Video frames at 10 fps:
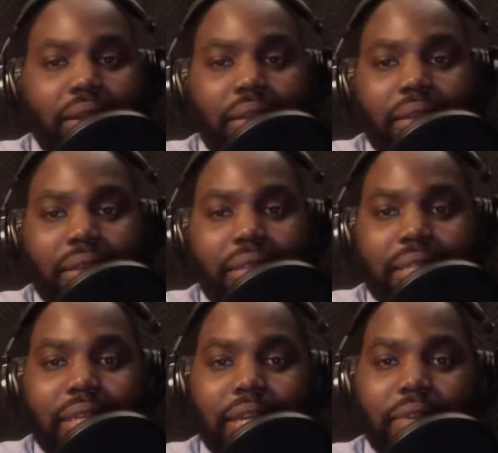Let's
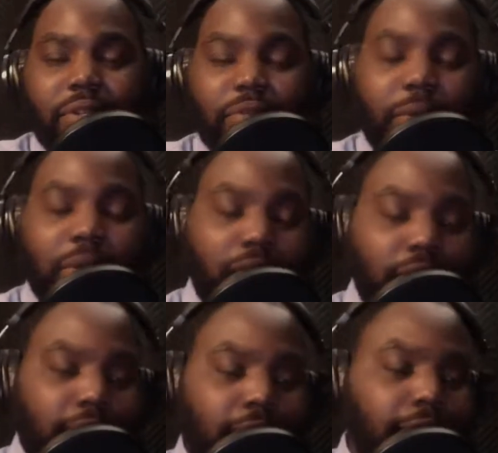get in on this webinar,
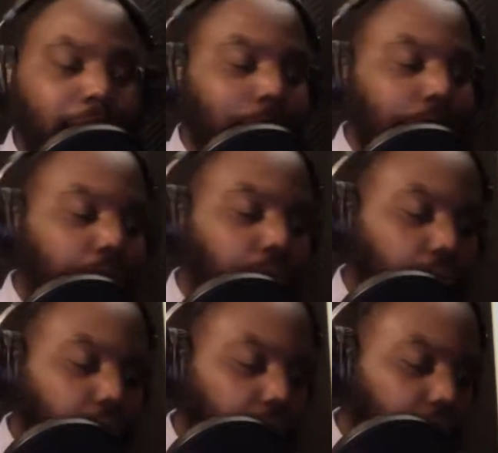guys.
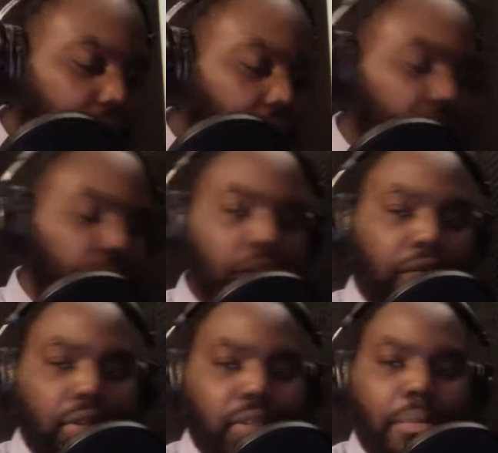If
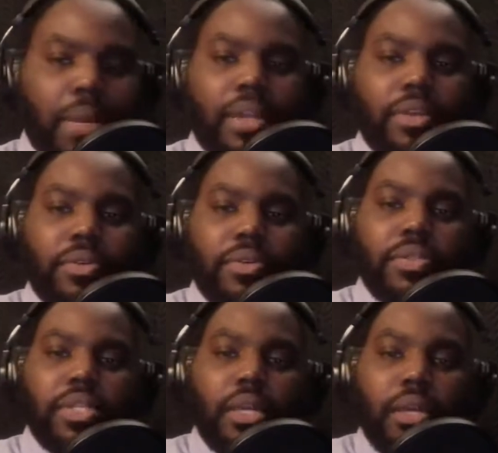you're somebody
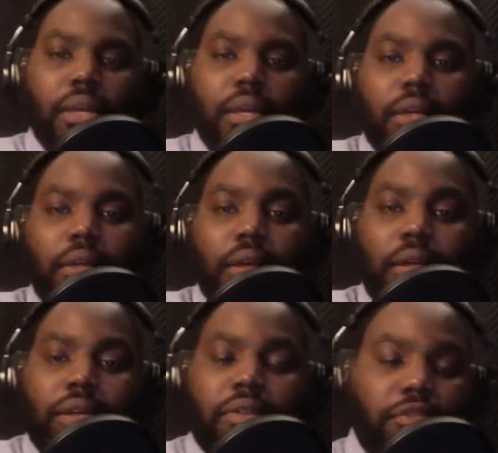who's
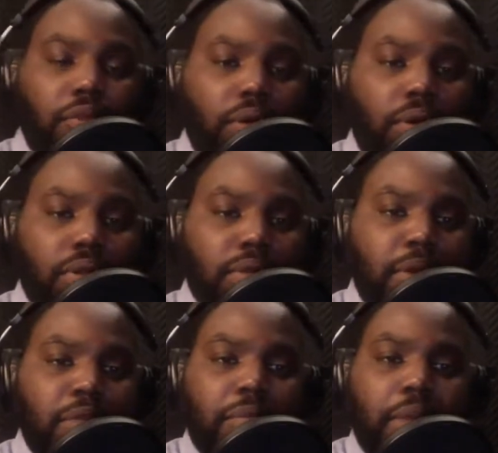looking for some
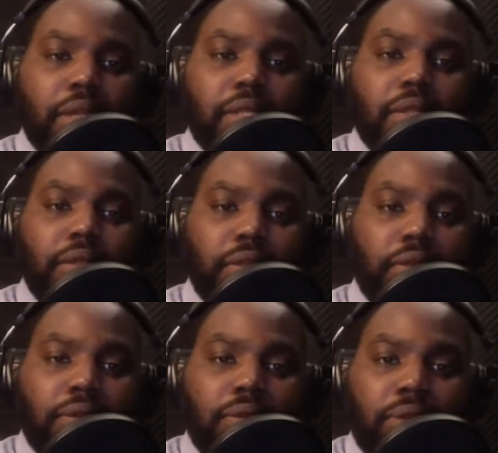information,
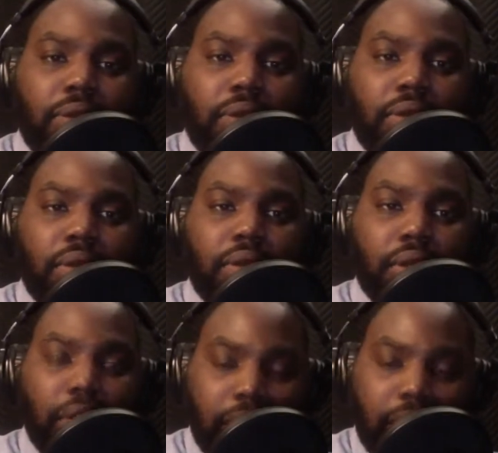
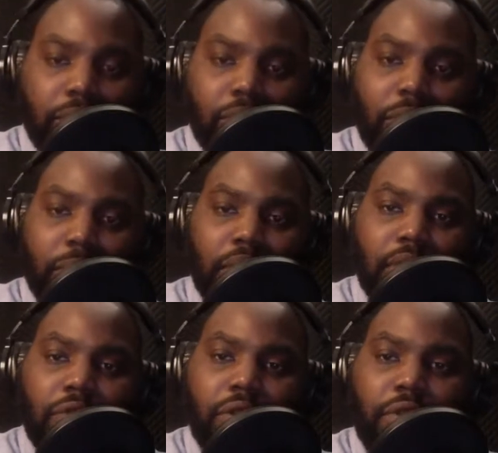get in on the webinar.
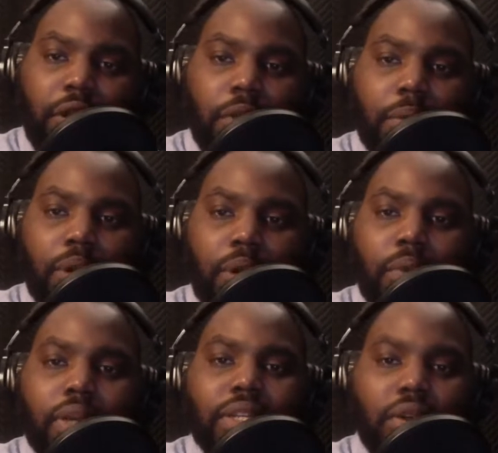Free fall webinar.
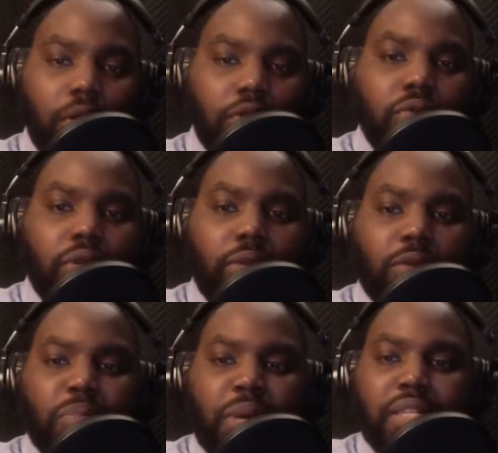What is culturally
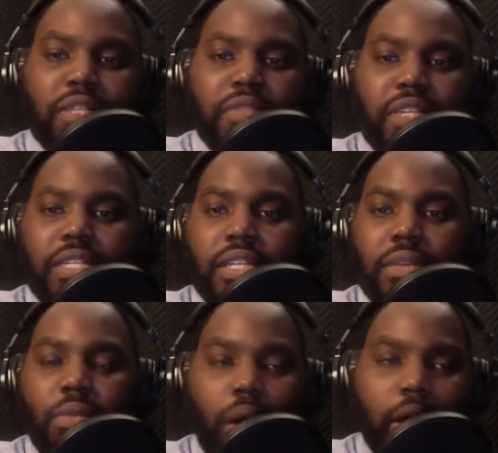responsive teaching
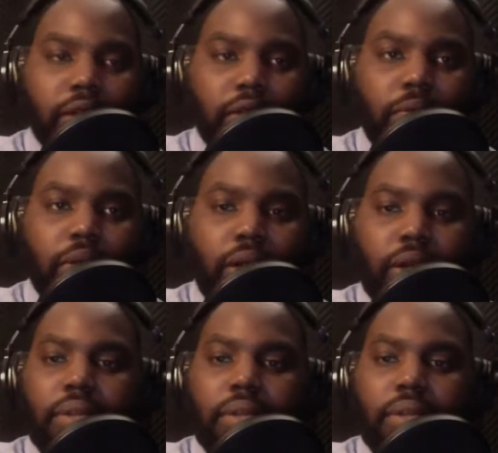and why should we care?